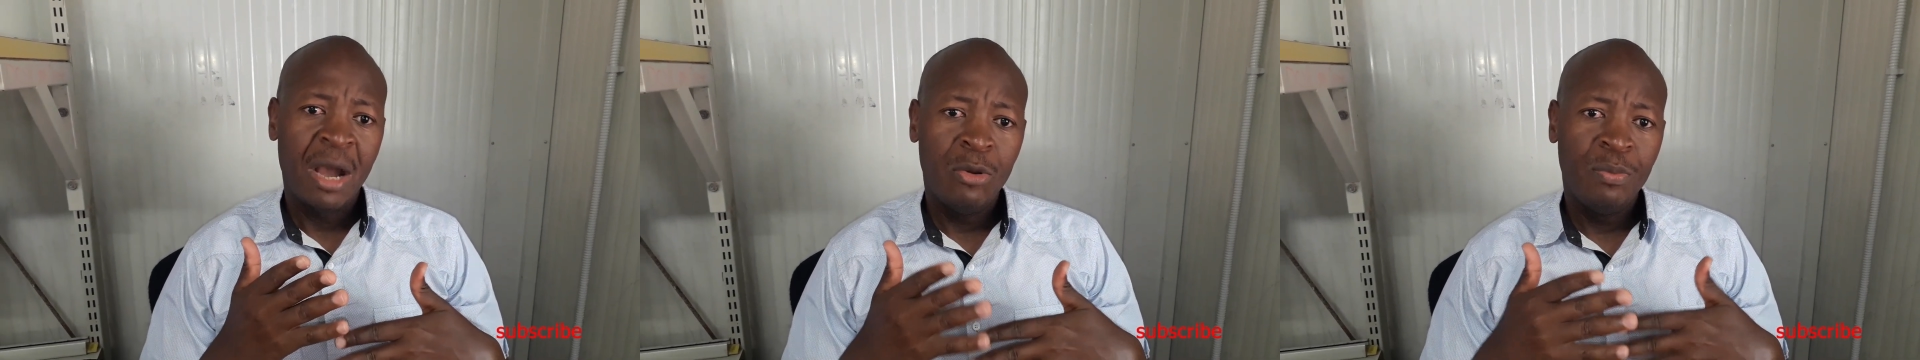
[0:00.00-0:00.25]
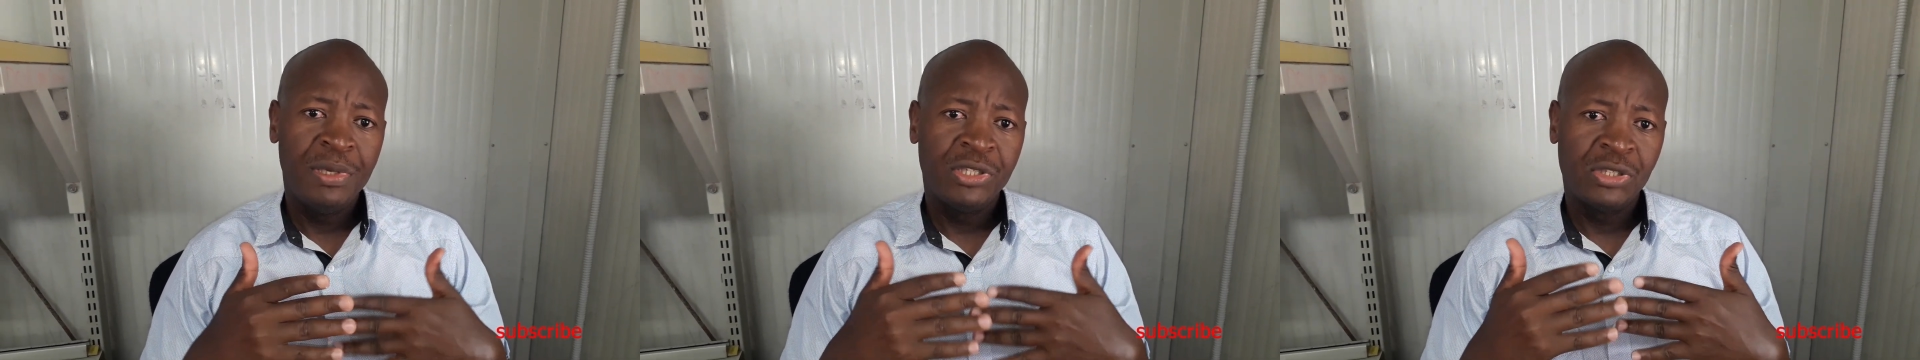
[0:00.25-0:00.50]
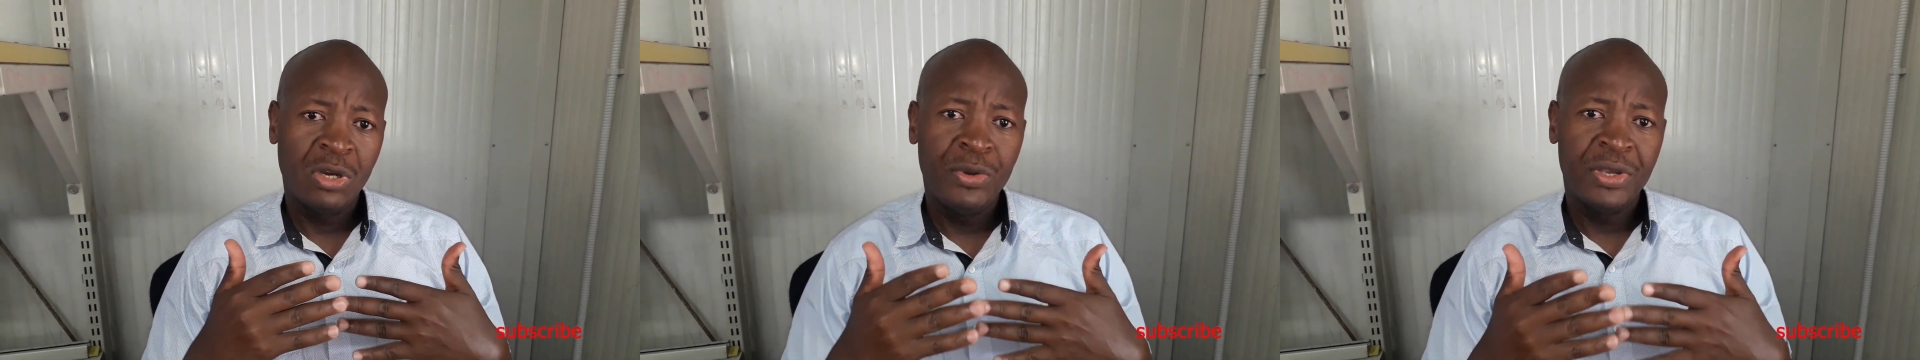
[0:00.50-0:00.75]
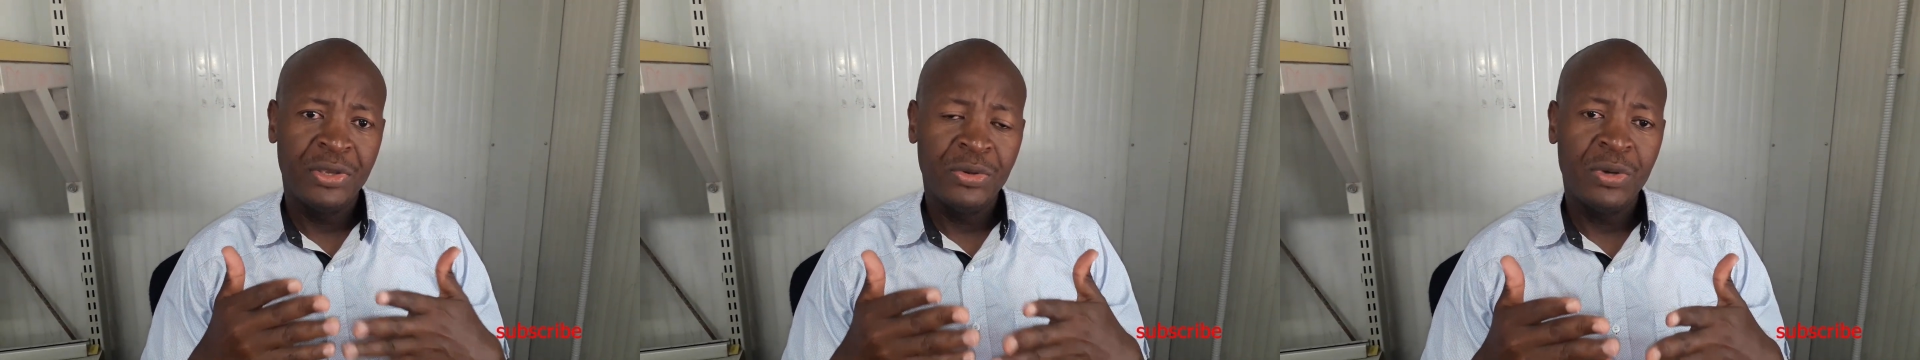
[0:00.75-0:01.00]
will be
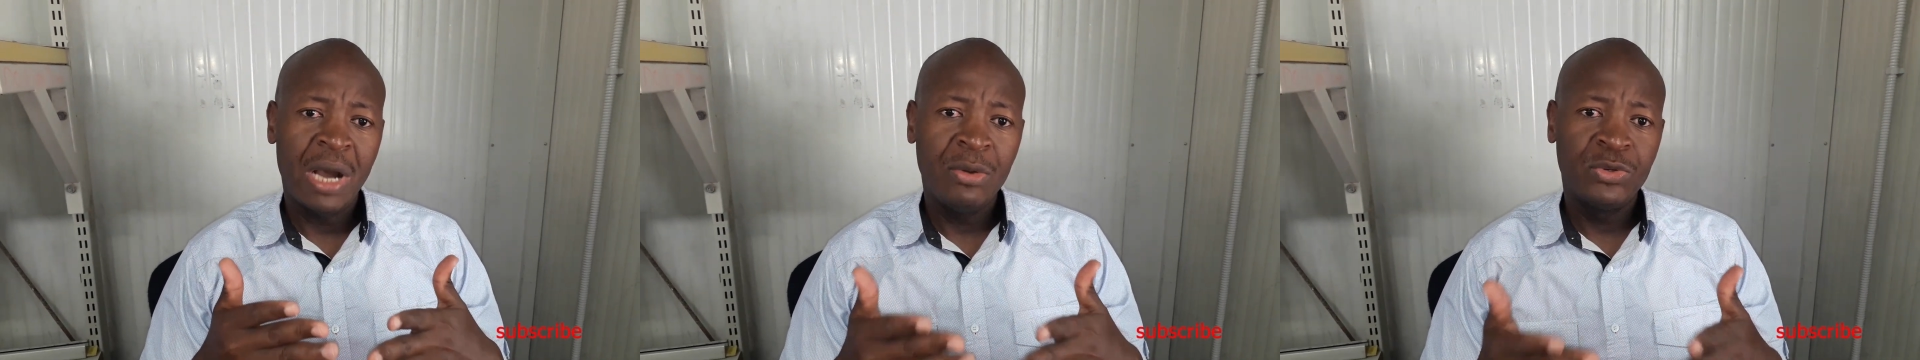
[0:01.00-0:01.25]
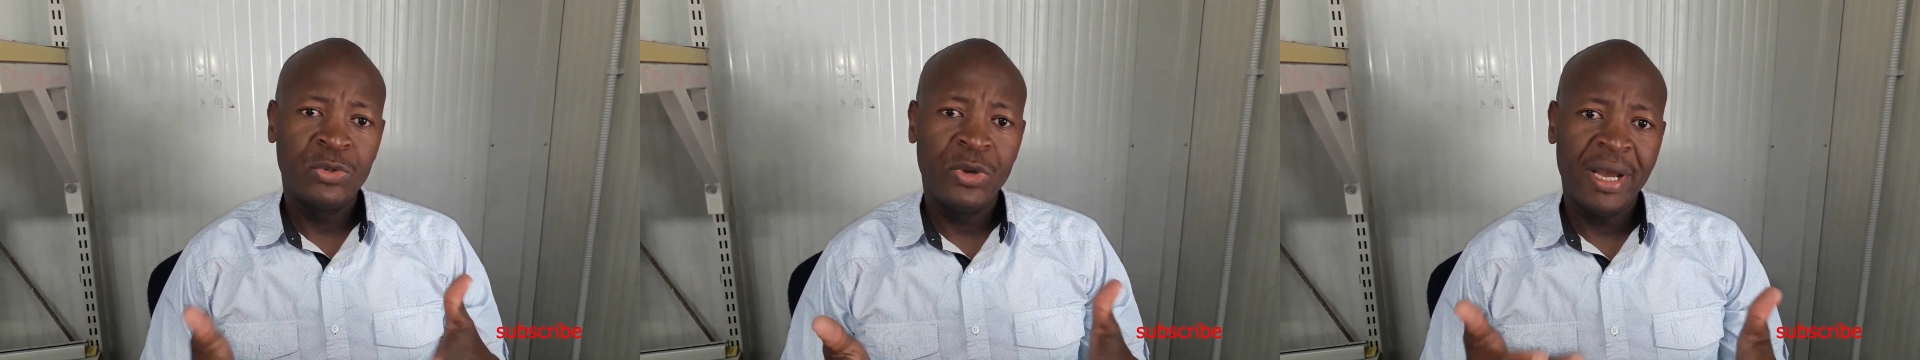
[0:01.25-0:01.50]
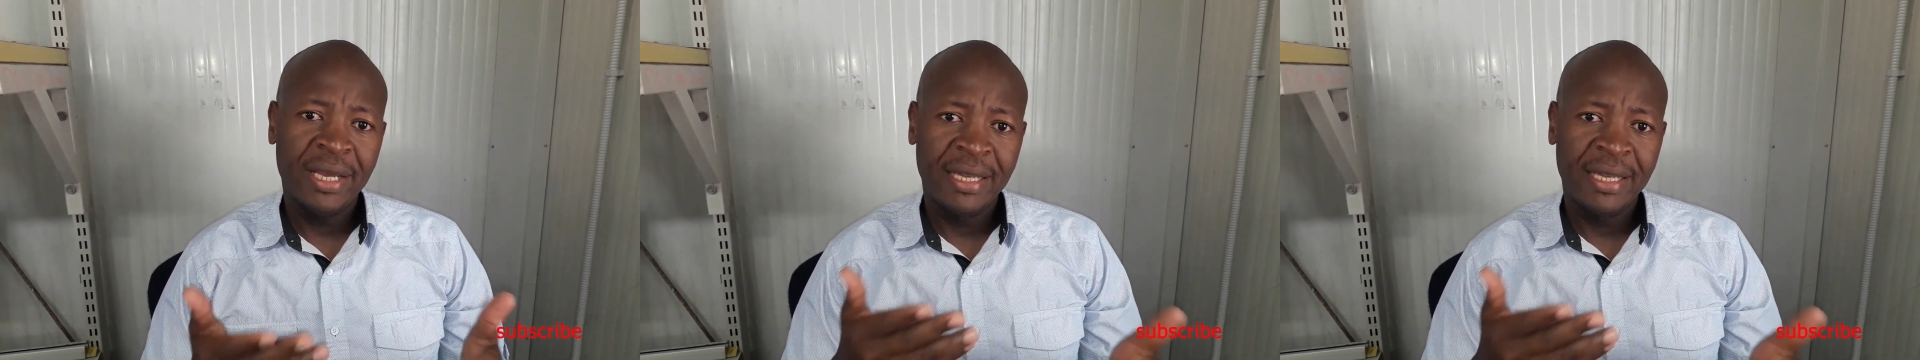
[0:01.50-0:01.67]
showing you how to wear